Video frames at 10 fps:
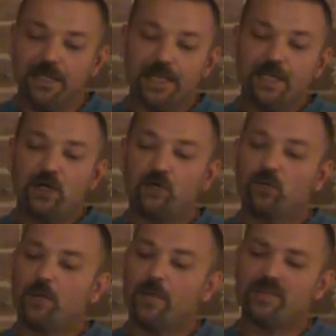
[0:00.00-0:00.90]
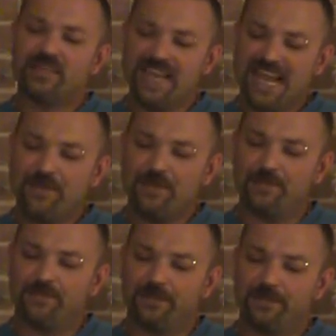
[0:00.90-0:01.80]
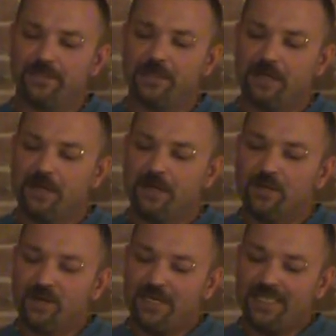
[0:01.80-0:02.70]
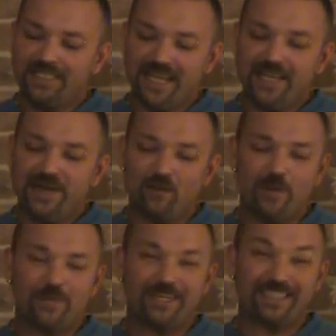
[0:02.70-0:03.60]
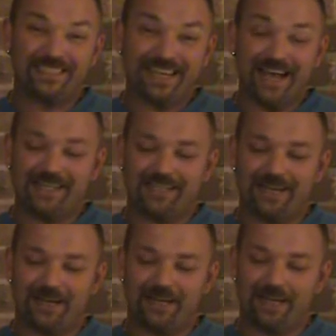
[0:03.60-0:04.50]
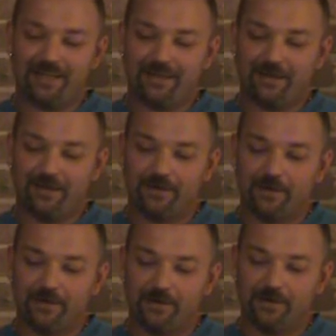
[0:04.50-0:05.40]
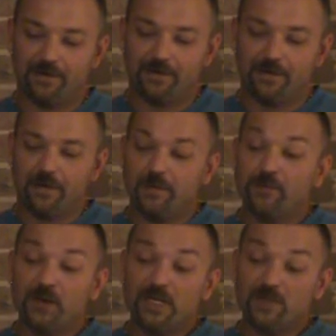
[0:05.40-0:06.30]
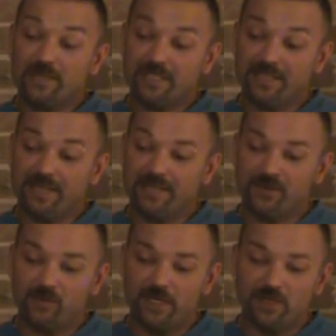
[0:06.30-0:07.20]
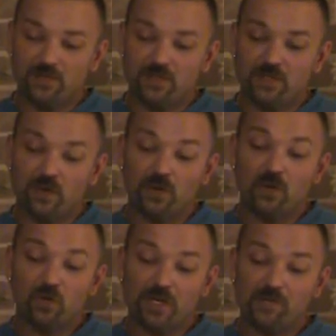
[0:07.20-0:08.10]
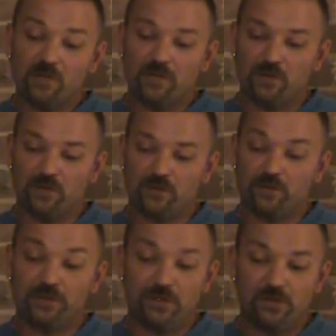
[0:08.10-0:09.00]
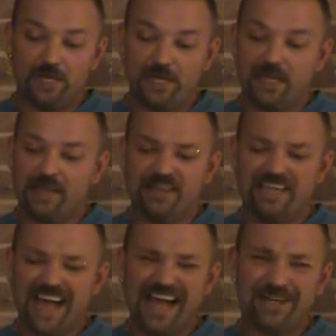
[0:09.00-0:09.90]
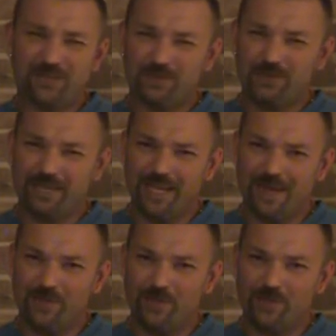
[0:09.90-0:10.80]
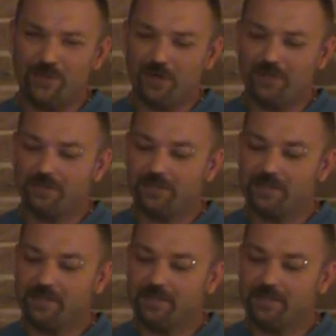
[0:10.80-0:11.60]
He couldn't remember the name of the village, but he said he remembered exactly how to get there. The Frenchman said that the region was so incredibly beautiful and unique that the actual name was irrelevant.